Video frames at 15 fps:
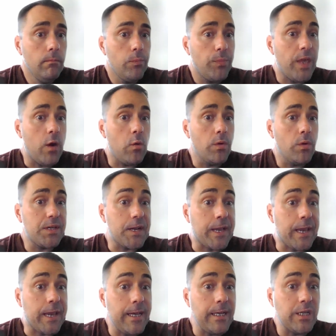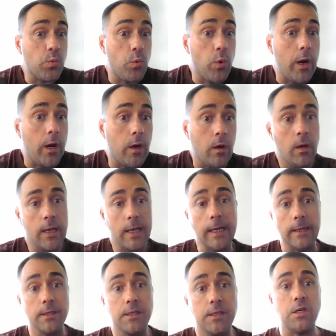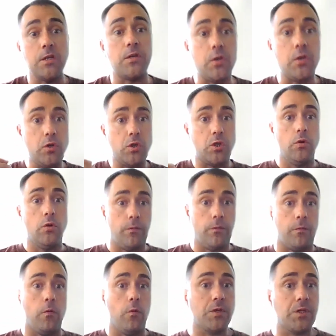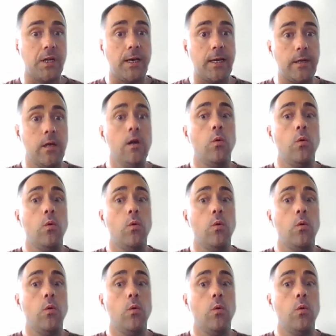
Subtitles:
That was a case where institutional foresight